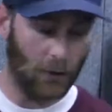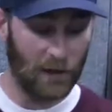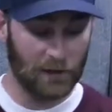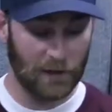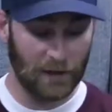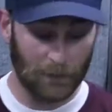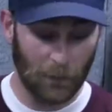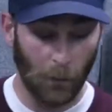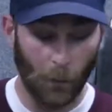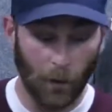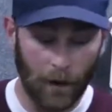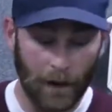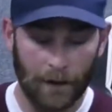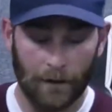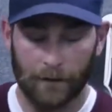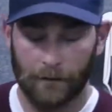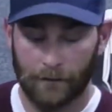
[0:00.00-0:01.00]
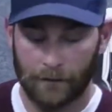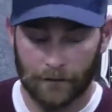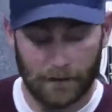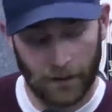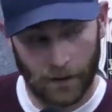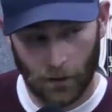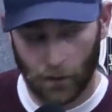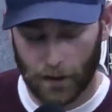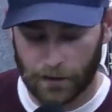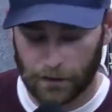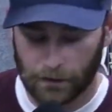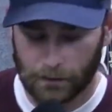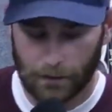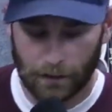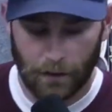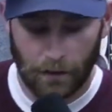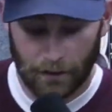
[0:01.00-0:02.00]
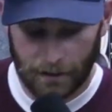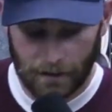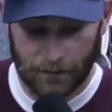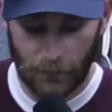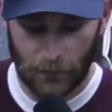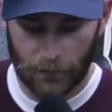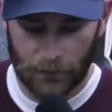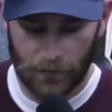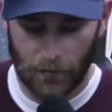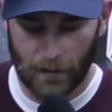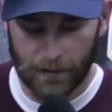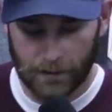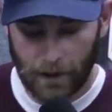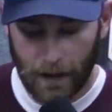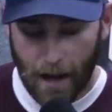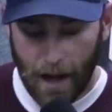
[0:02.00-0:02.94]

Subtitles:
Question number 1. It's 10 questions. This is multiple choice.